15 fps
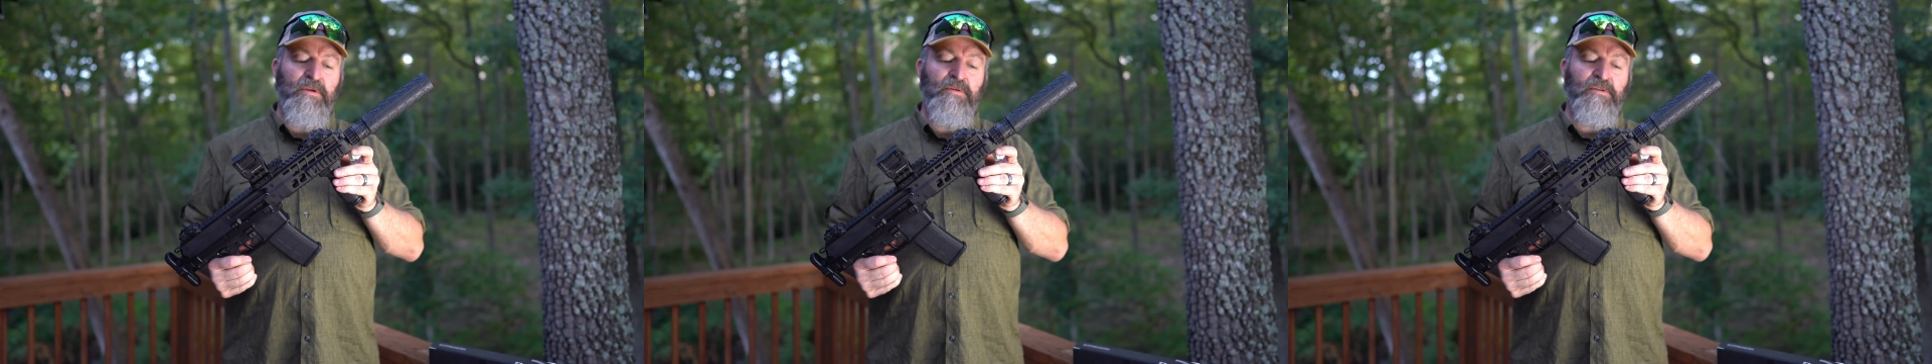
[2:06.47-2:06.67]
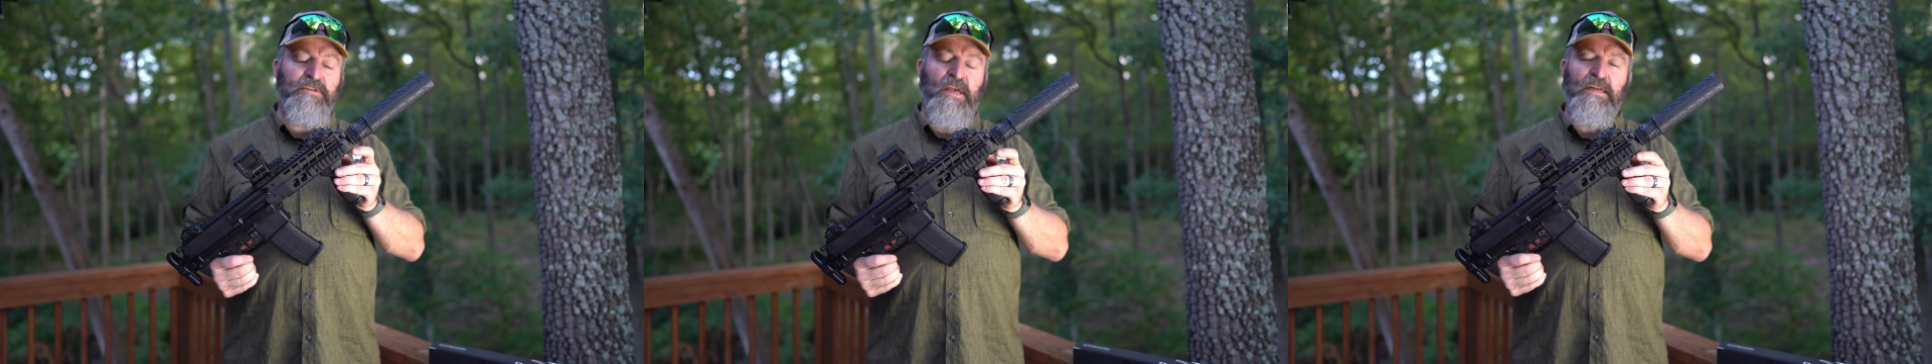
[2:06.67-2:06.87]

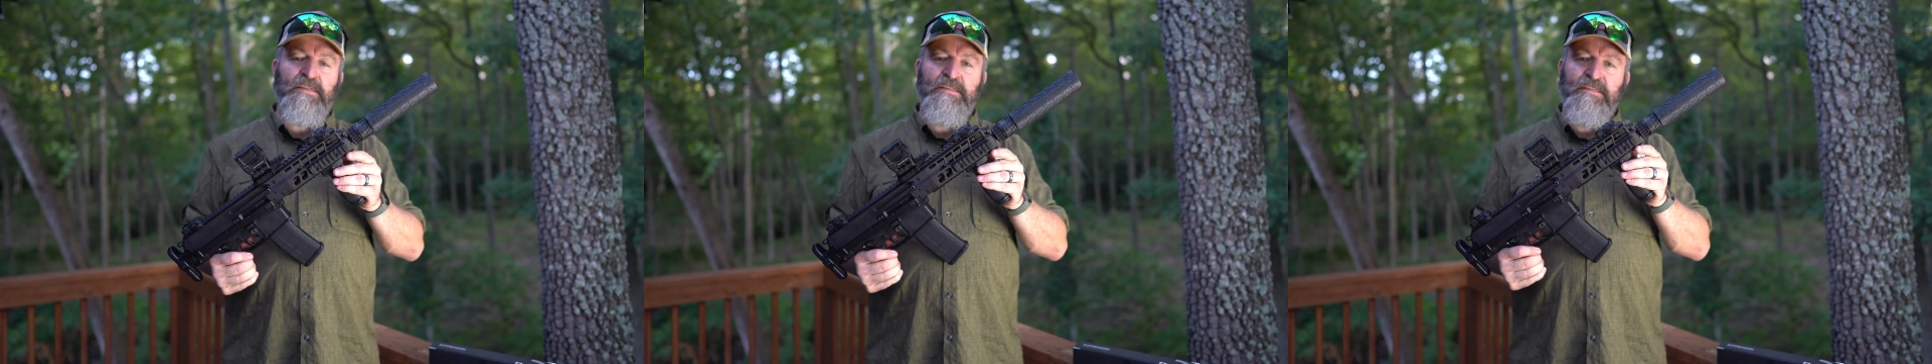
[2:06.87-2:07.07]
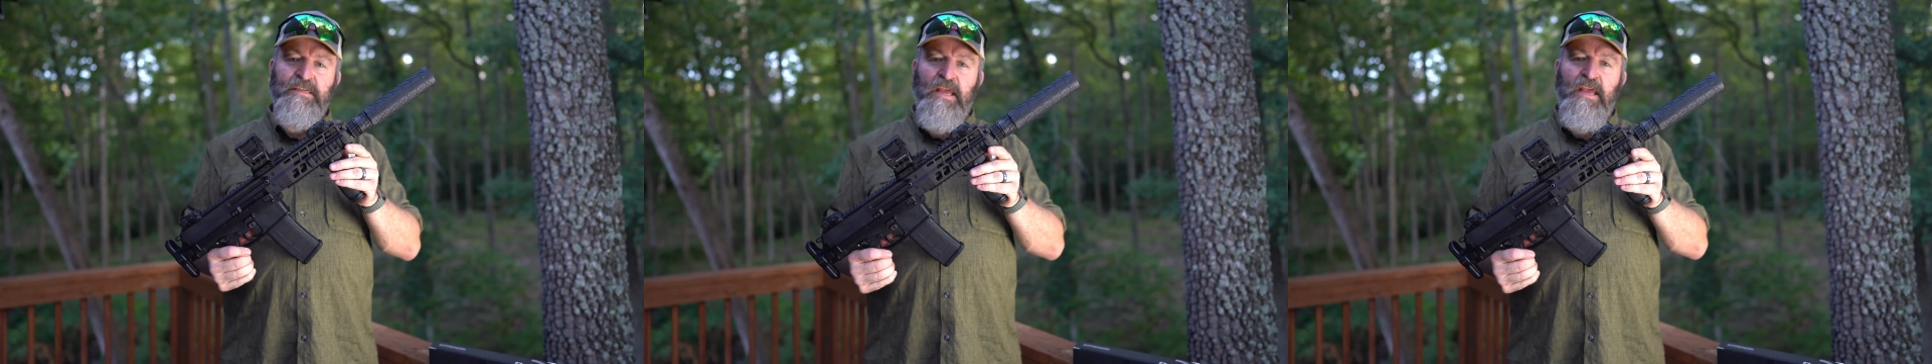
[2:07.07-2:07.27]
use that
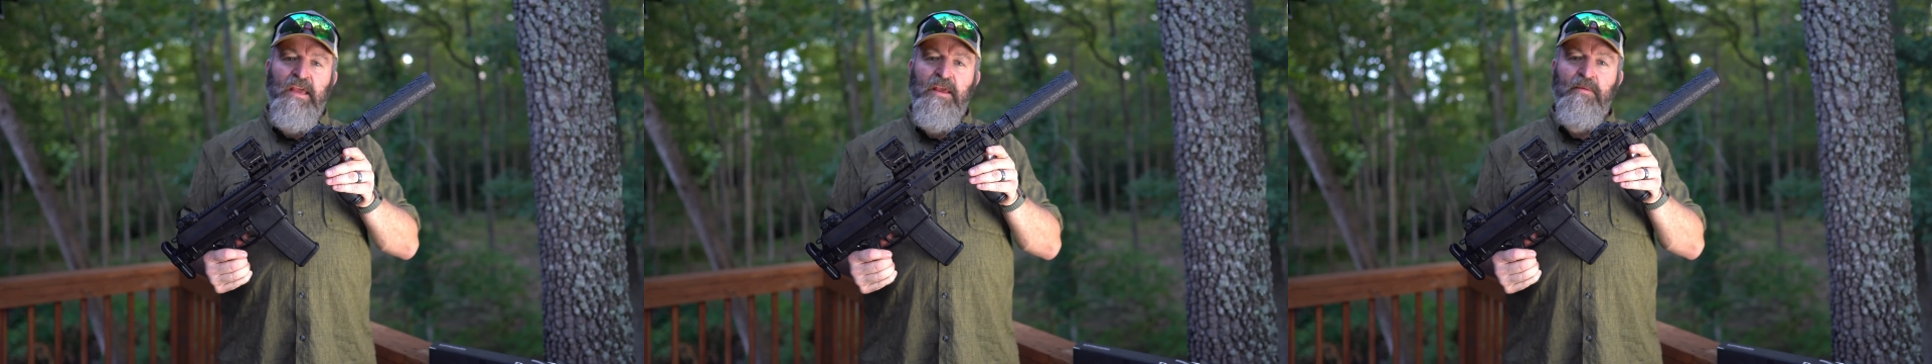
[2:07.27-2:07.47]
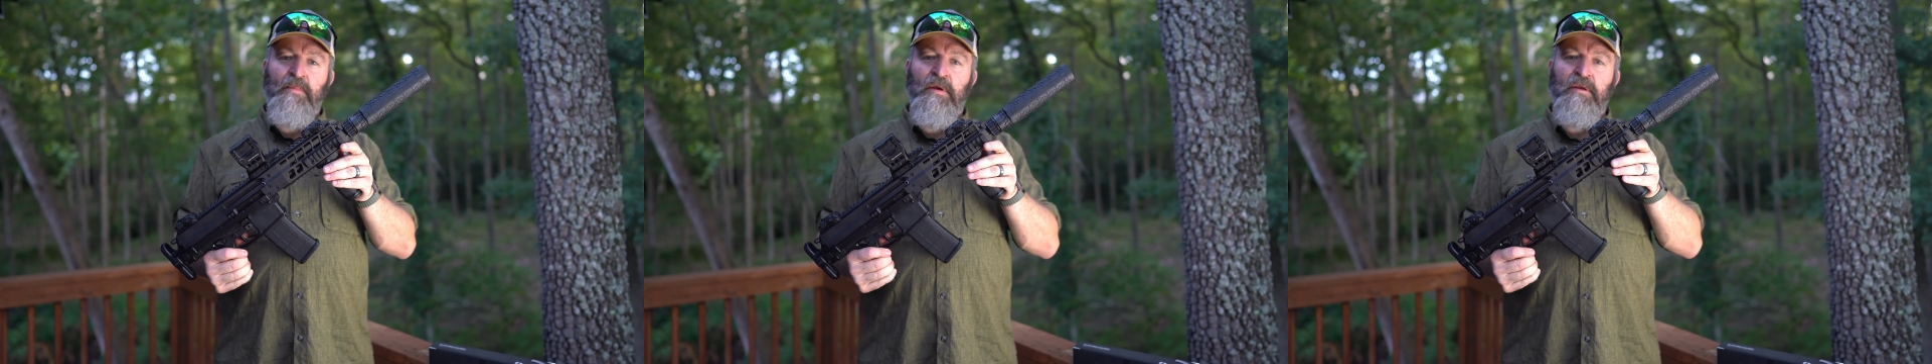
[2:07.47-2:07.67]

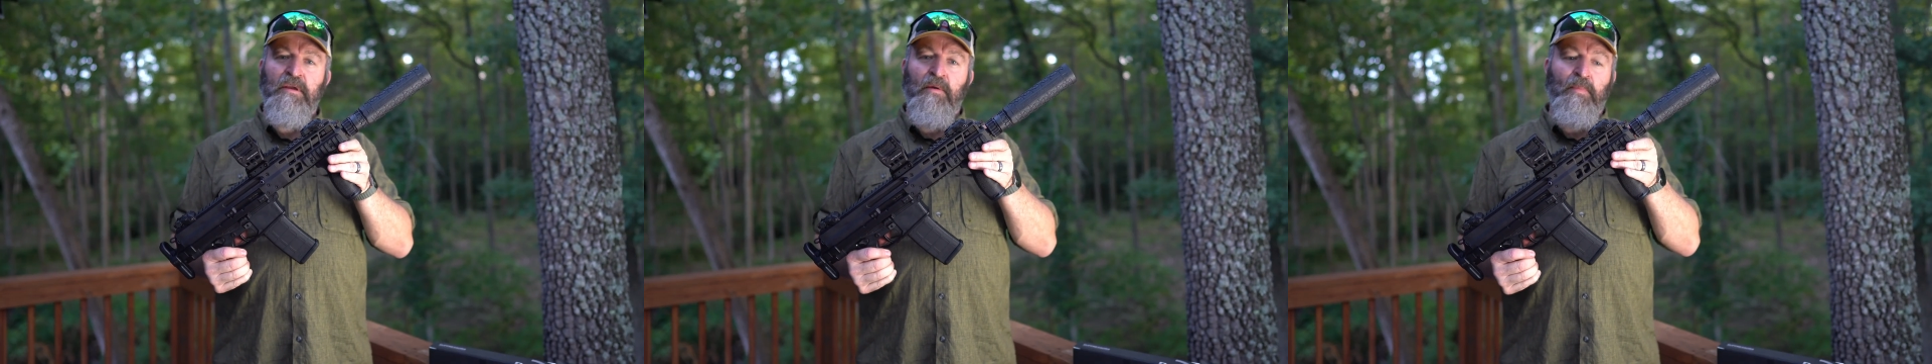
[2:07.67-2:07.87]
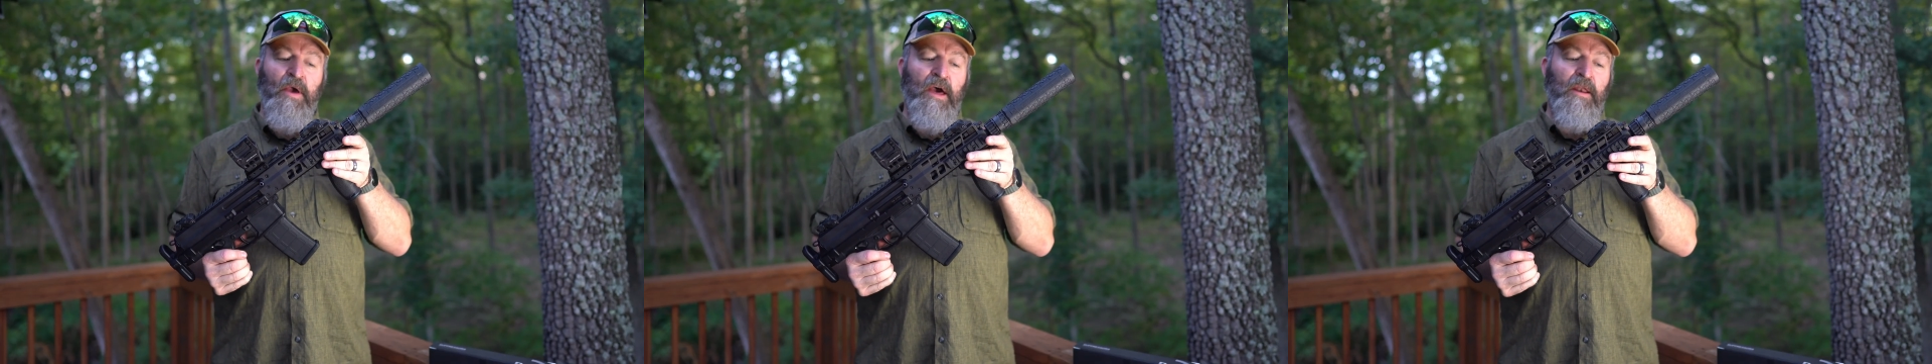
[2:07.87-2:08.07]
same
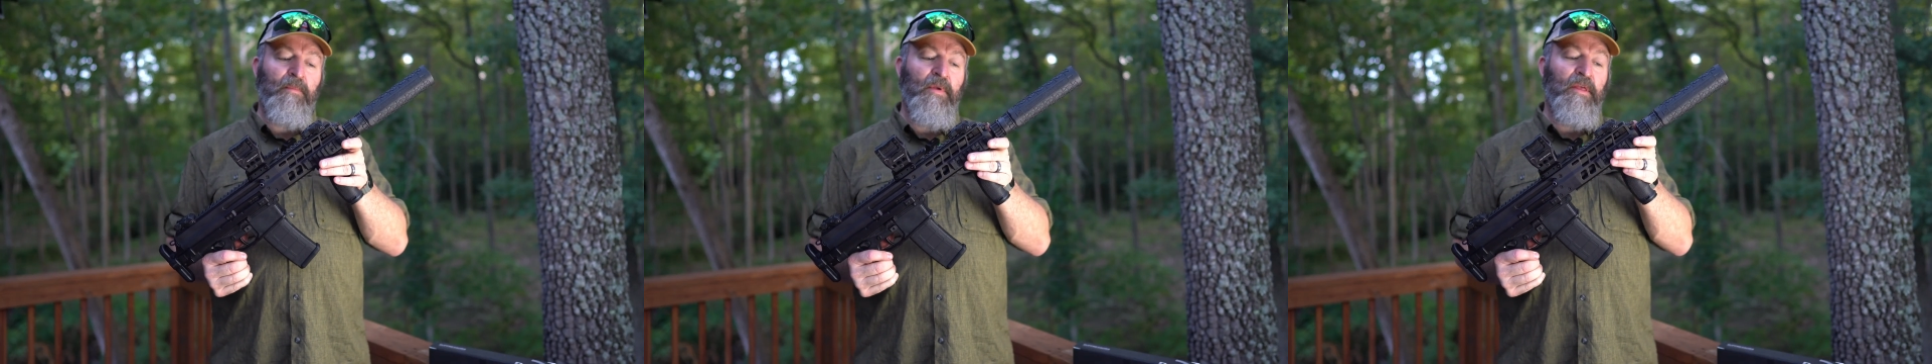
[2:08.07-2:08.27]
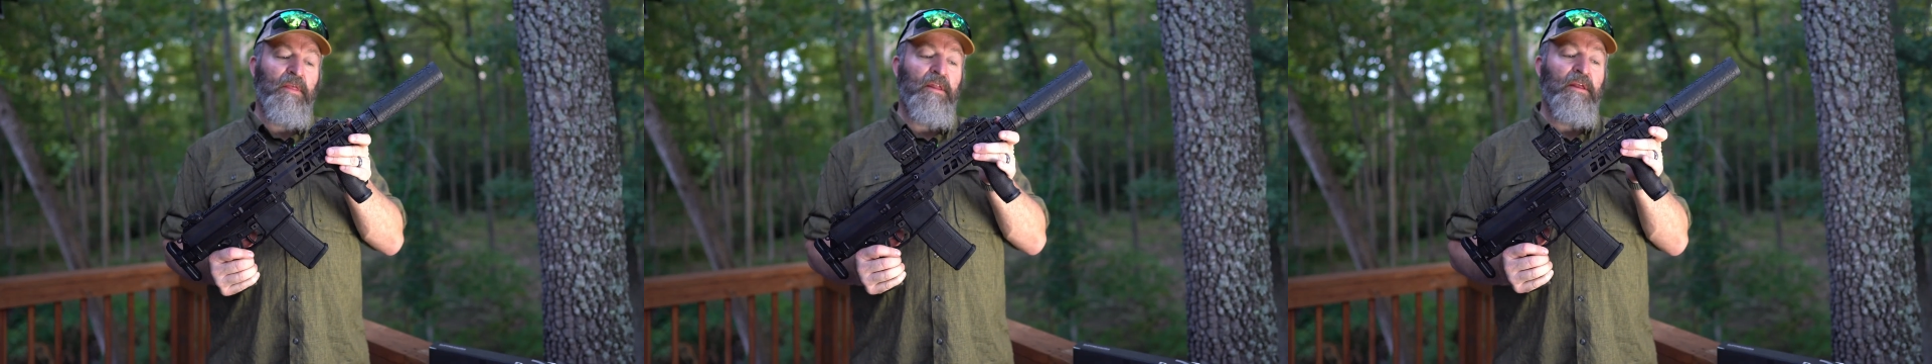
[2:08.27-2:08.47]

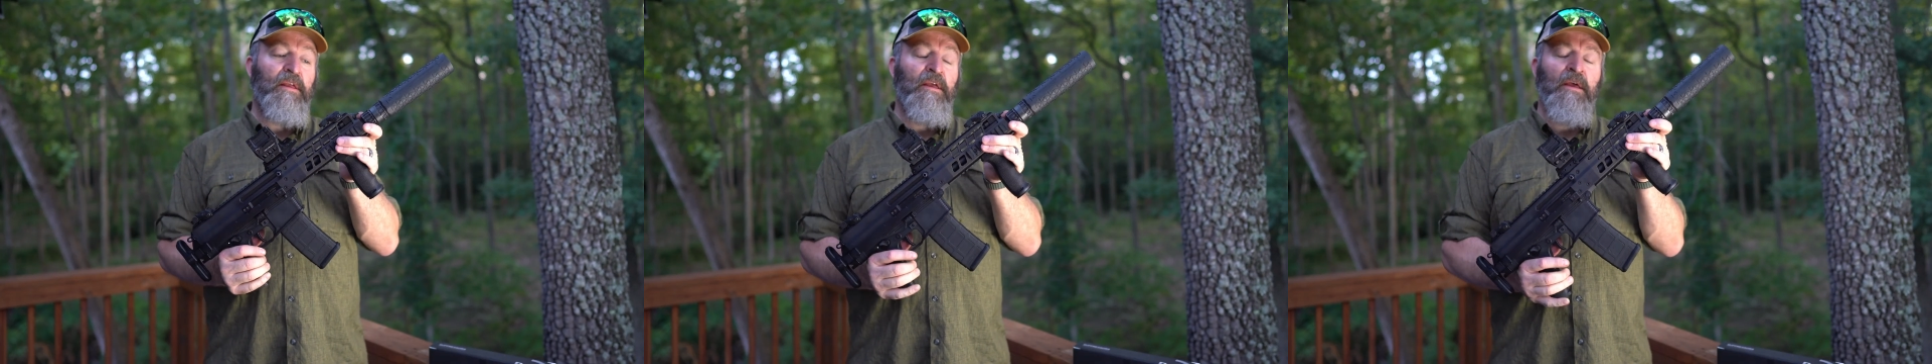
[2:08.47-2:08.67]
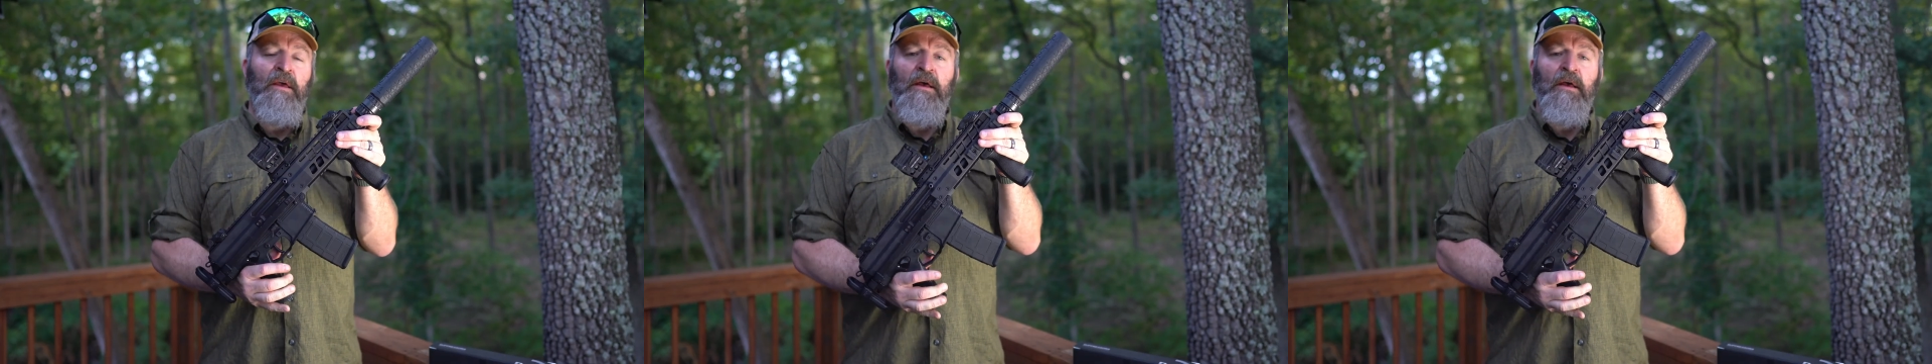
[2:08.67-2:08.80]
compatibility.